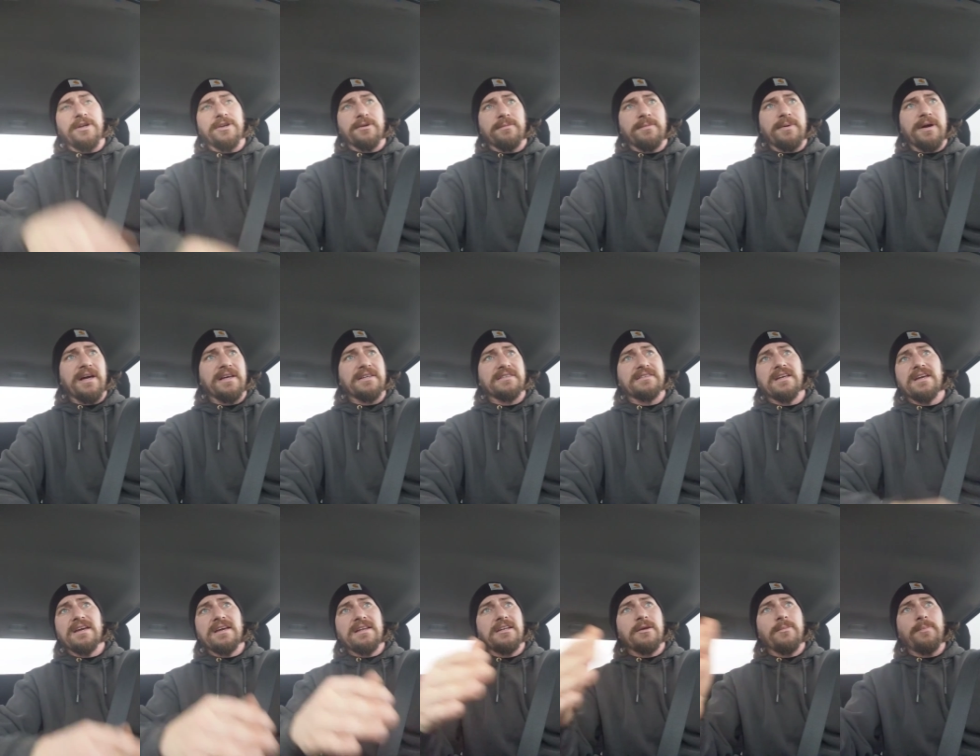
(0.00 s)
your best.
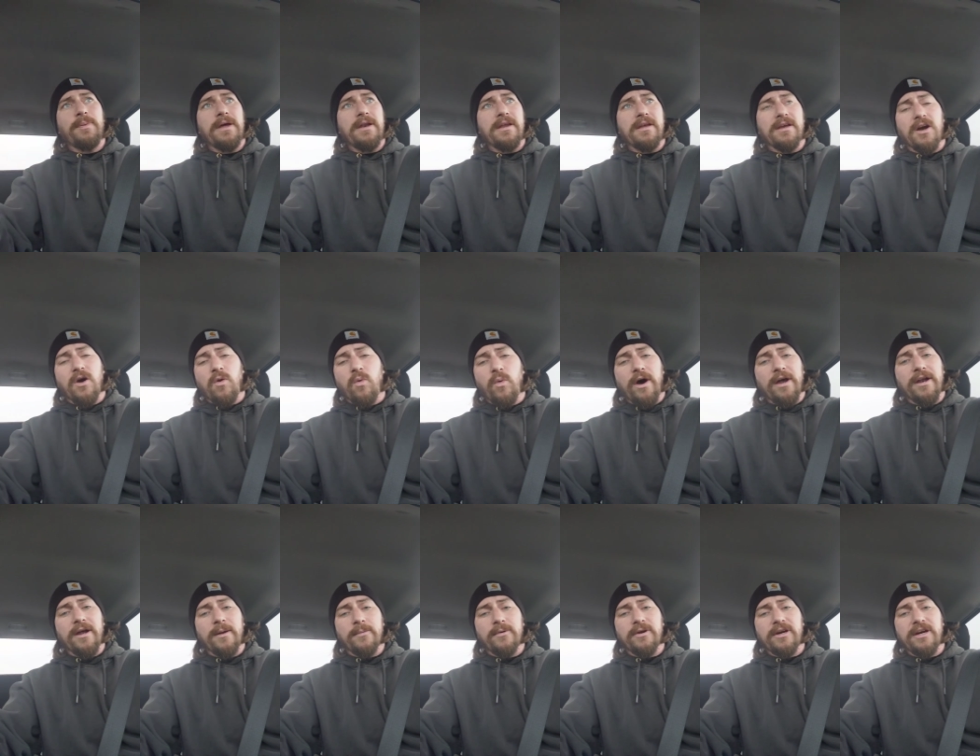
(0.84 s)
Depending on
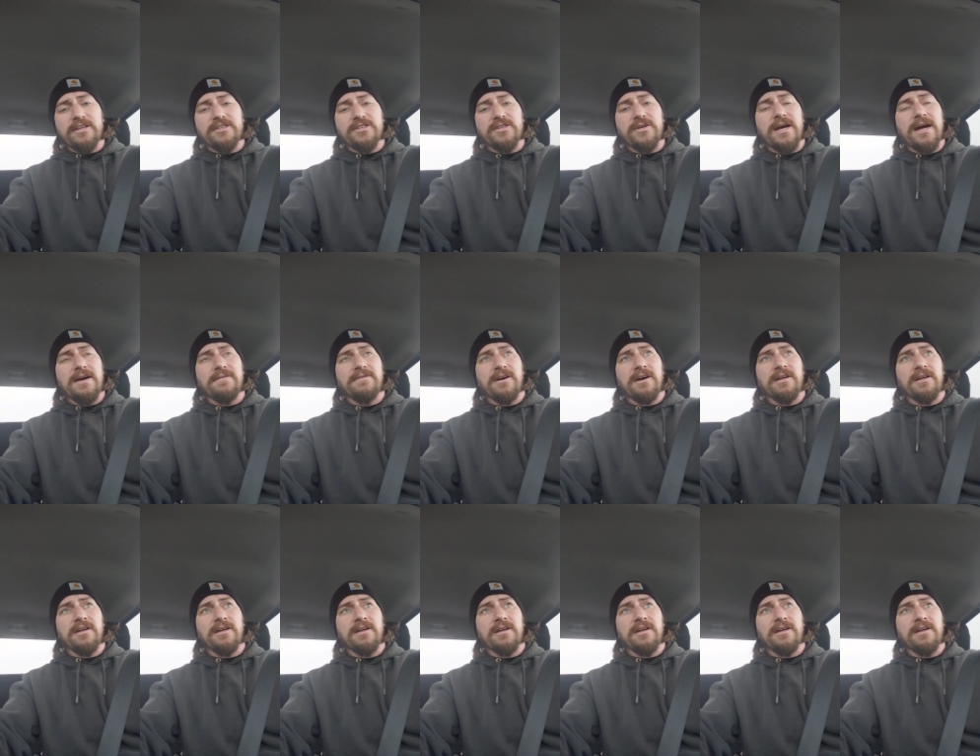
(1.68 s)
what upgrades you have